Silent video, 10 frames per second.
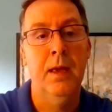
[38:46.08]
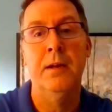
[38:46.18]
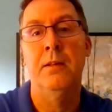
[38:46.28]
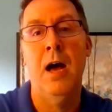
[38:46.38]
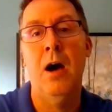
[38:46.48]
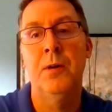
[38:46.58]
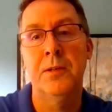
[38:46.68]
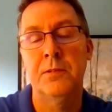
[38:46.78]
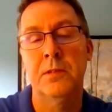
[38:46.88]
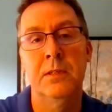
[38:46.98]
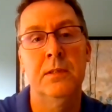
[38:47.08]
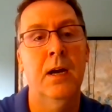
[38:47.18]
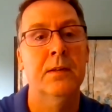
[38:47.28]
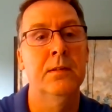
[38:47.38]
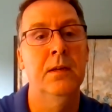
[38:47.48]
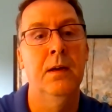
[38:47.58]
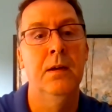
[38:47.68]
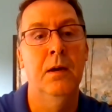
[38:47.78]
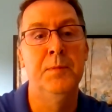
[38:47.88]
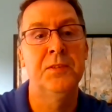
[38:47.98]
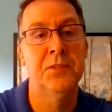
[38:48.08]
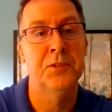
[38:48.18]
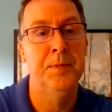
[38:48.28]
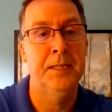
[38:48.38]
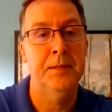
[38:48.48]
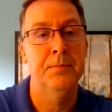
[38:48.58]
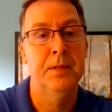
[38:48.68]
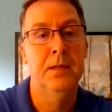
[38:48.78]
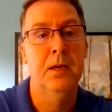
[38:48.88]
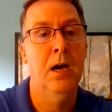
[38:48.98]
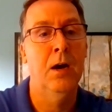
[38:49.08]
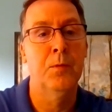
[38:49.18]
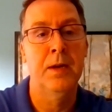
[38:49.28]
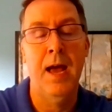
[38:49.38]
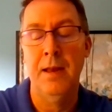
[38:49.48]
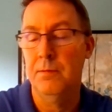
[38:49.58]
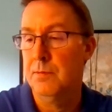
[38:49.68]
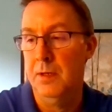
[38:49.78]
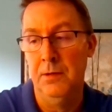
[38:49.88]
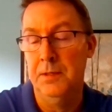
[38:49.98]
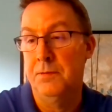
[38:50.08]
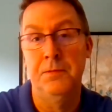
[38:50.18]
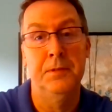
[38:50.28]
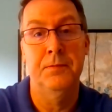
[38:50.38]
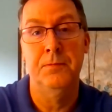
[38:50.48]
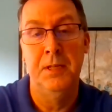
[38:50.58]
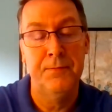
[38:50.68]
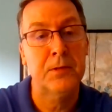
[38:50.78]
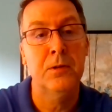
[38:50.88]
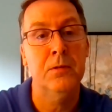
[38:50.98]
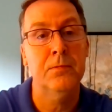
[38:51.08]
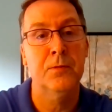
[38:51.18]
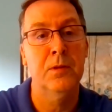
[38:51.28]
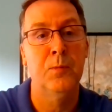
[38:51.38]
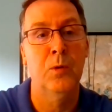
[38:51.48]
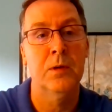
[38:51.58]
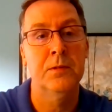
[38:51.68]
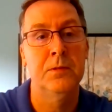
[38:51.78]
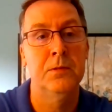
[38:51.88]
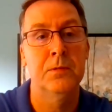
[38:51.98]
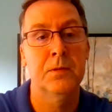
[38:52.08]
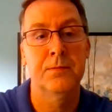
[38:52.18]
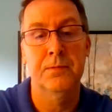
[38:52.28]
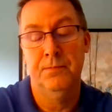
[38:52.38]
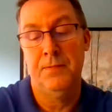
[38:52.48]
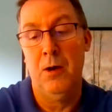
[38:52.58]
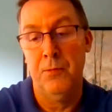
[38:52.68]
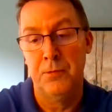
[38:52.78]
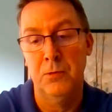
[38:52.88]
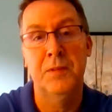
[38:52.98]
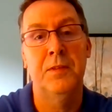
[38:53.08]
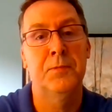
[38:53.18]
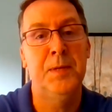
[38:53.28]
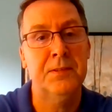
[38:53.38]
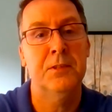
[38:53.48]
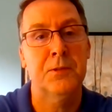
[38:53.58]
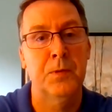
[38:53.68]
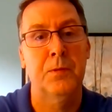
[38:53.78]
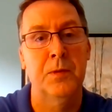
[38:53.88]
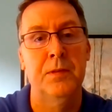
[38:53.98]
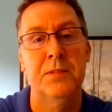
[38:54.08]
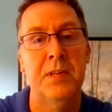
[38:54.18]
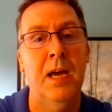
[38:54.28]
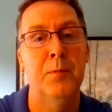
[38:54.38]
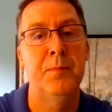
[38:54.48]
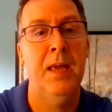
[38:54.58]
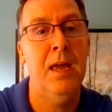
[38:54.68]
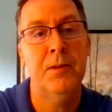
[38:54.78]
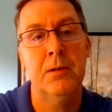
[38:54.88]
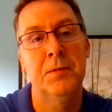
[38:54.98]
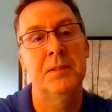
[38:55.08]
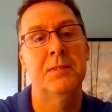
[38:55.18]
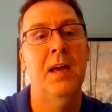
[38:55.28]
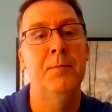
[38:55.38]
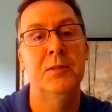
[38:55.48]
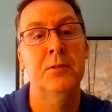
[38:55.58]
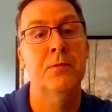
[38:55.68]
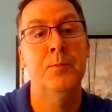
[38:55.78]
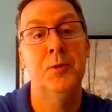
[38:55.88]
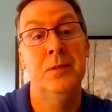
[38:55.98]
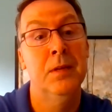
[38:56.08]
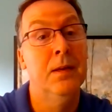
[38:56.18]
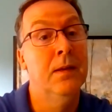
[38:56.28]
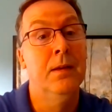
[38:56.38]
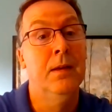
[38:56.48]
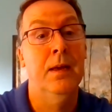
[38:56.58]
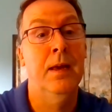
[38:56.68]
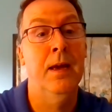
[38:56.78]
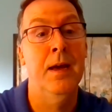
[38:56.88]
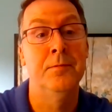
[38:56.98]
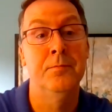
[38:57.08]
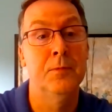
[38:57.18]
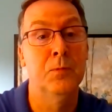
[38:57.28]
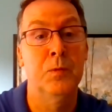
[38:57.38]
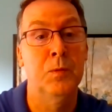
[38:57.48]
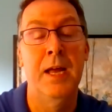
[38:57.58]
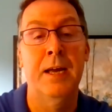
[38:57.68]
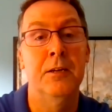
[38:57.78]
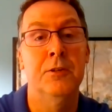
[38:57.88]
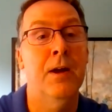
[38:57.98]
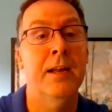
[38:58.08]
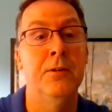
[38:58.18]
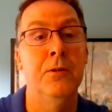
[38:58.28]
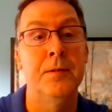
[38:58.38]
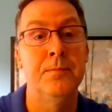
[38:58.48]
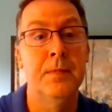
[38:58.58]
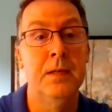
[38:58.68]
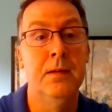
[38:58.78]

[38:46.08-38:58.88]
and allow us to conduct a business meeting. We're not, it's difficult for the board to follow through with its business with this type of behavior, with this type of disruption, and we're not going to try to do it.